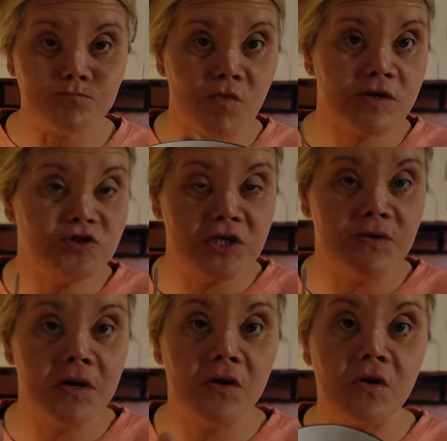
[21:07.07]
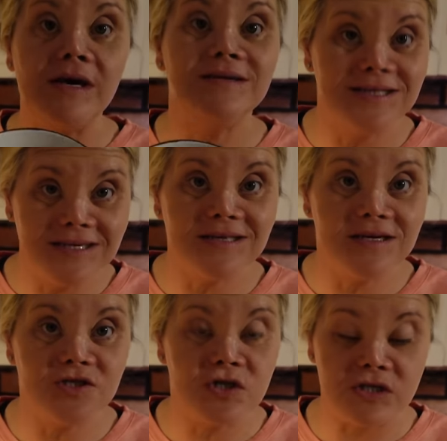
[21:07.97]
Cheap meal,
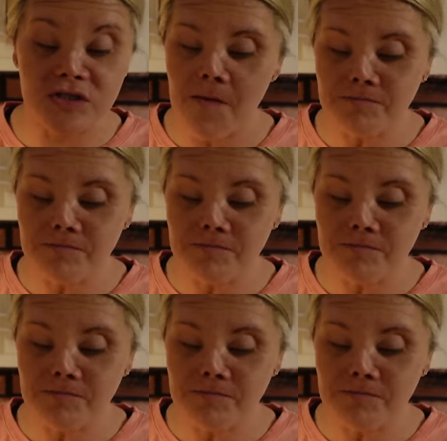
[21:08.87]
delicious.